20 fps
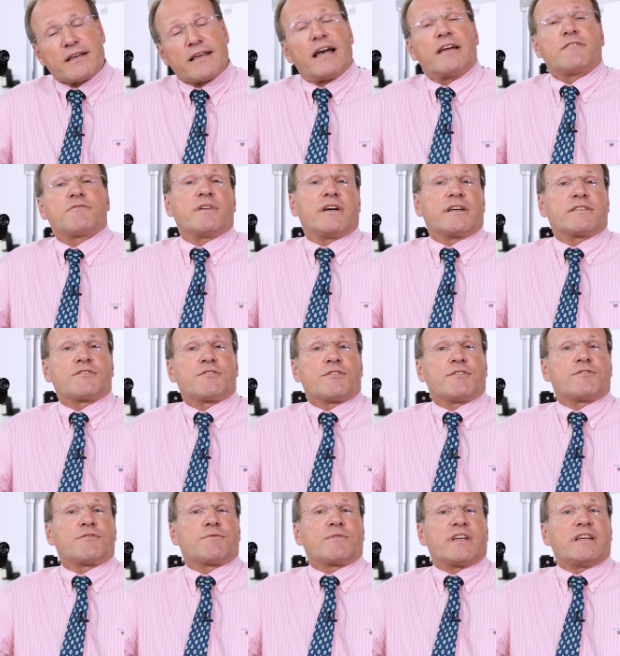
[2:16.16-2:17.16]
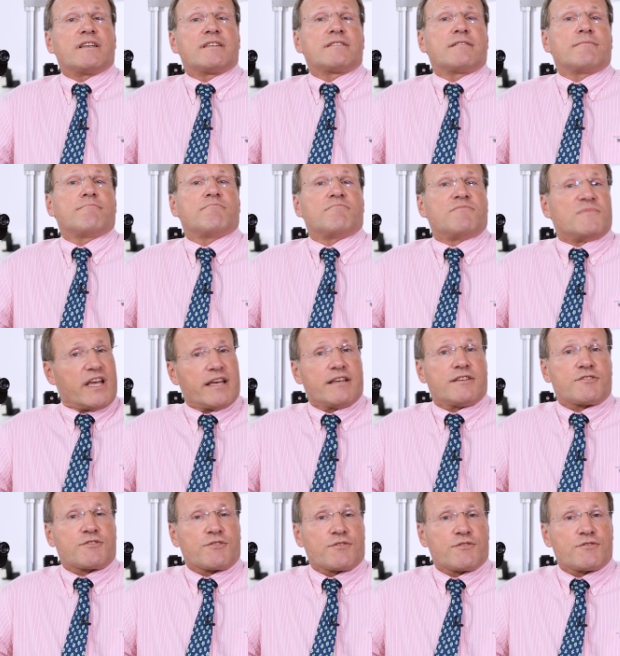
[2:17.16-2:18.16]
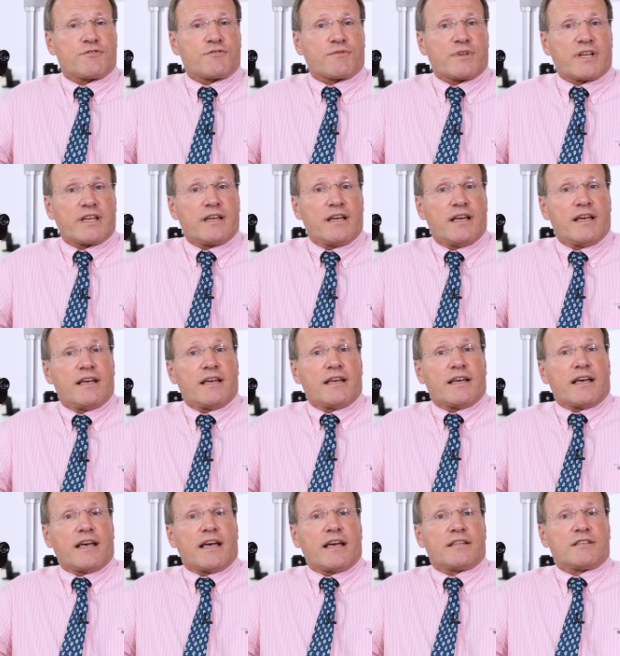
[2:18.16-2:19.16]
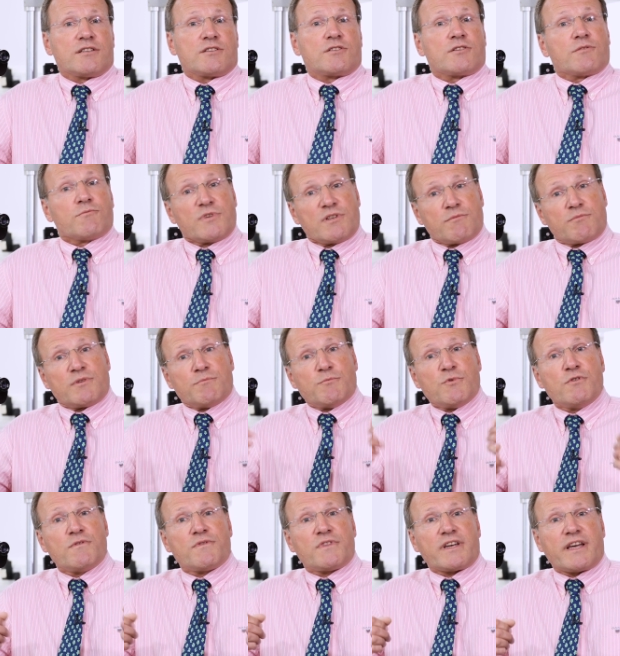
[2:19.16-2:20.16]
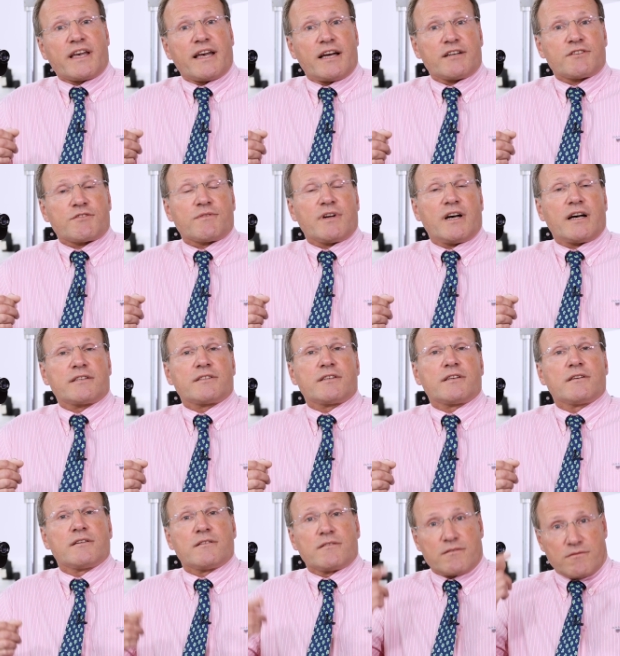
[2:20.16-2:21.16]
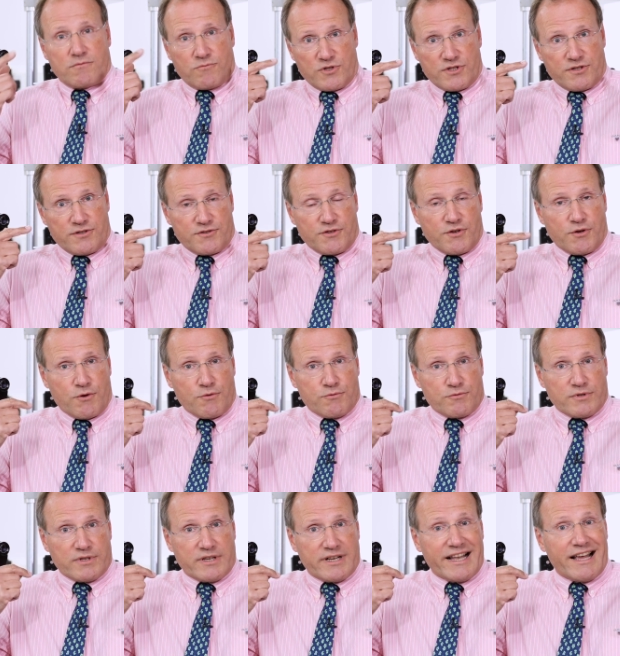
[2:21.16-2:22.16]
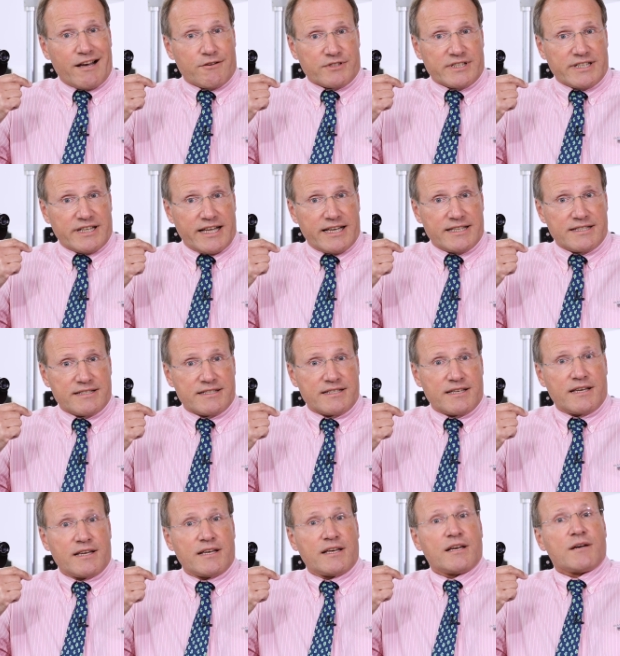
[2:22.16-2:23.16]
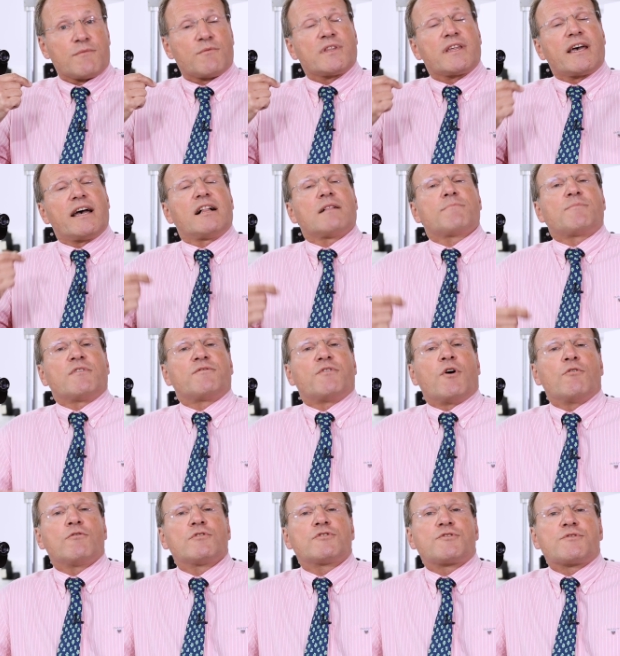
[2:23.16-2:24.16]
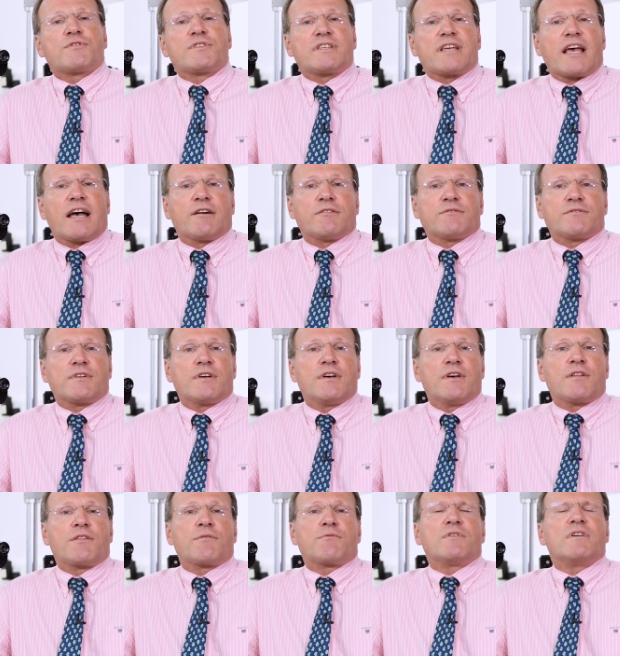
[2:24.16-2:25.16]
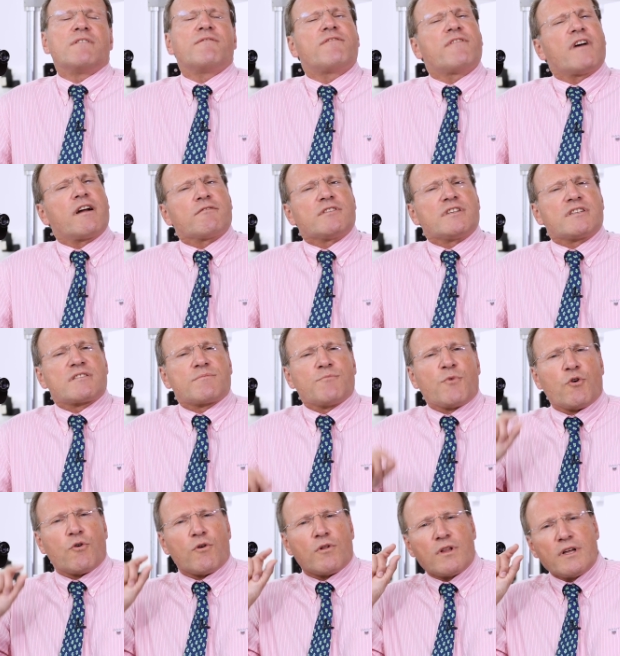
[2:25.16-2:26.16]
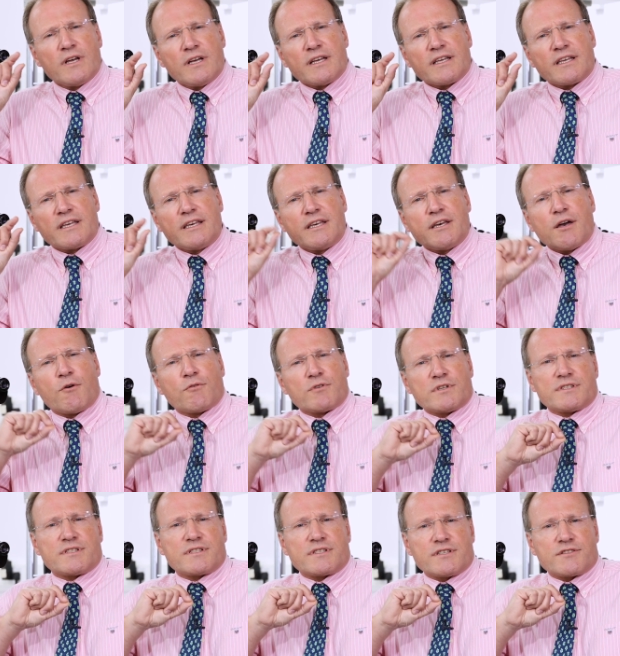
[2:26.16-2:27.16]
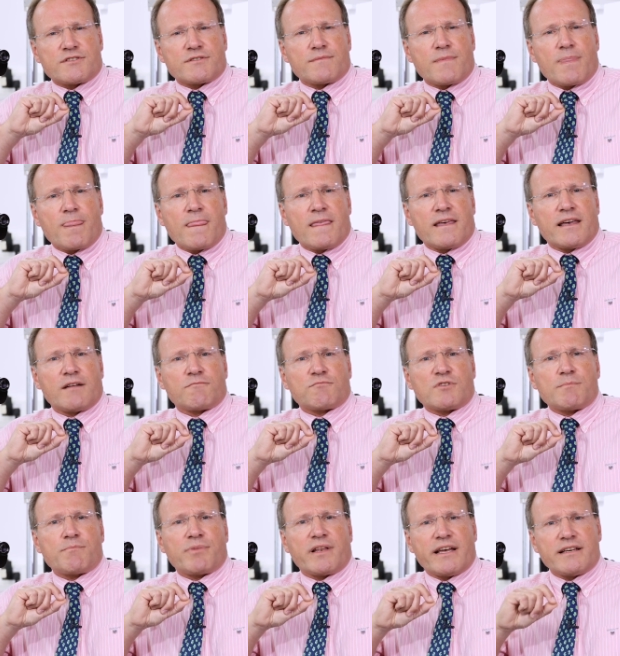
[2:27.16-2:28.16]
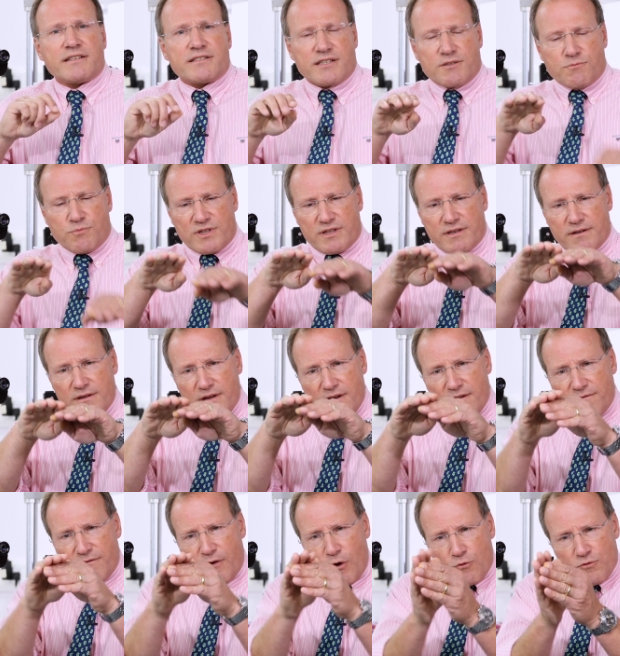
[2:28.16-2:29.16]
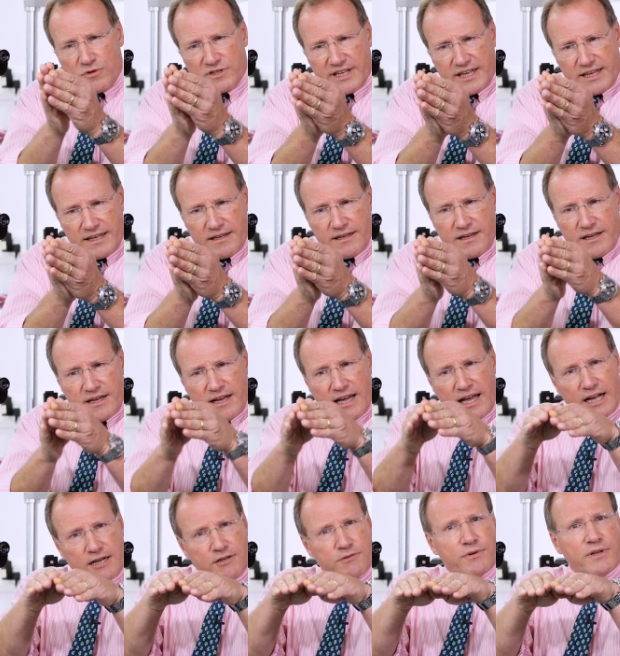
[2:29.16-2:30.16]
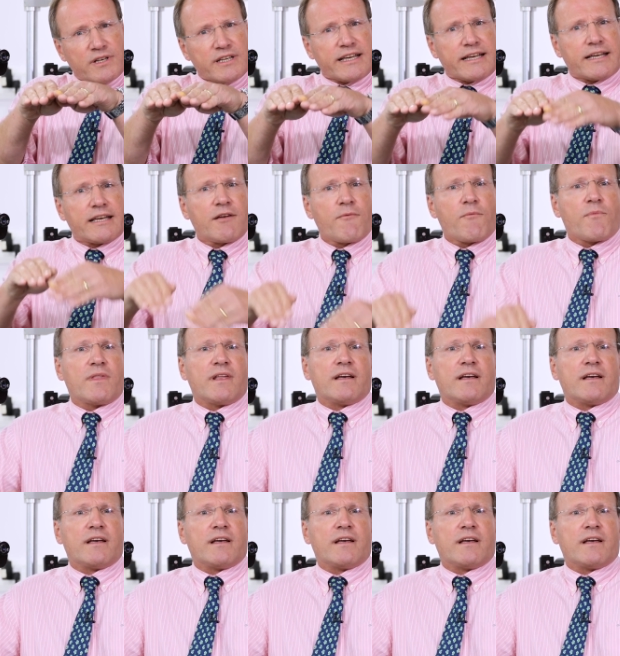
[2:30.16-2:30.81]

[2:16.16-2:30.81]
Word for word: Cataract surgery is day surgery and we remove the cataract, which is your own cloudy lens, with the help of ultrasound through a very small keyhole incision and replace it with a folding acrylic